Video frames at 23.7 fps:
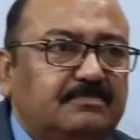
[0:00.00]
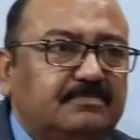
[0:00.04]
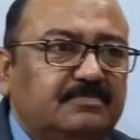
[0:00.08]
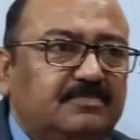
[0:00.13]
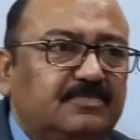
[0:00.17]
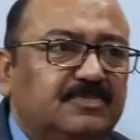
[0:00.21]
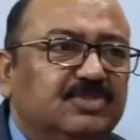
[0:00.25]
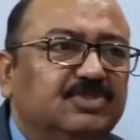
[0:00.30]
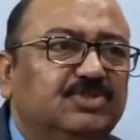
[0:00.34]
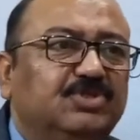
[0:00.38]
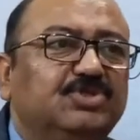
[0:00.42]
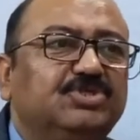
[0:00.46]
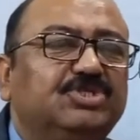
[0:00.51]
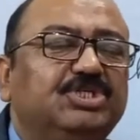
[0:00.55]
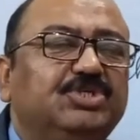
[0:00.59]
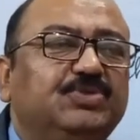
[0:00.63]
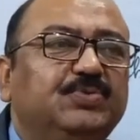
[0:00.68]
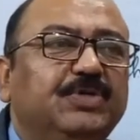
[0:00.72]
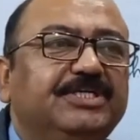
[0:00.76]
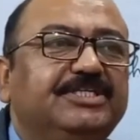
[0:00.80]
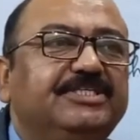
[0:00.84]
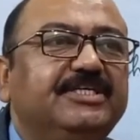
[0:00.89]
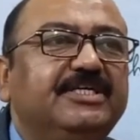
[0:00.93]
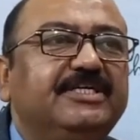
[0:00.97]
So
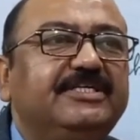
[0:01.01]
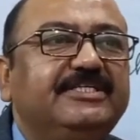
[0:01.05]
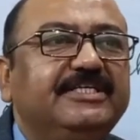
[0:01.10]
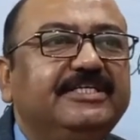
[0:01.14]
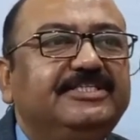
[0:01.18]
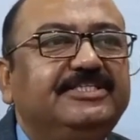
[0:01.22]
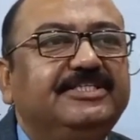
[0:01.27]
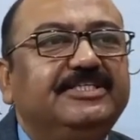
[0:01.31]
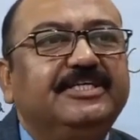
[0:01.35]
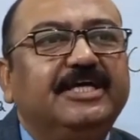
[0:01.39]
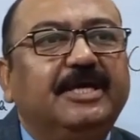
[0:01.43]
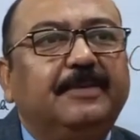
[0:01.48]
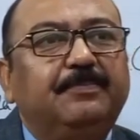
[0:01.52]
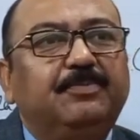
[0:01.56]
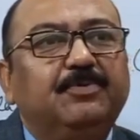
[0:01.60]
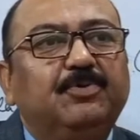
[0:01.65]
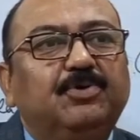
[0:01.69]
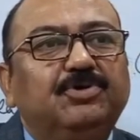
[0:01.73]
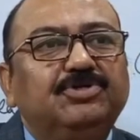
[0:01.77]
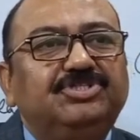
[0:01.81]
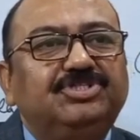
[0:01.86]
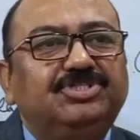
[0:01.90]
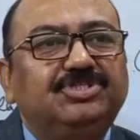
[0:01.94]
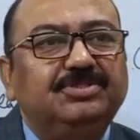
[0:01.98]
situational teaching
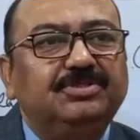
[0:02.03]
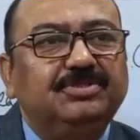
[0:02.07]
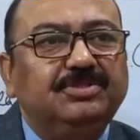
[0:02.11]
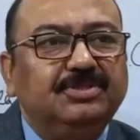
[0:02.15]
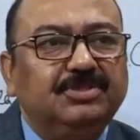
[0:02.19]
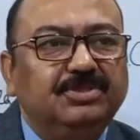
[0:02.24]
approach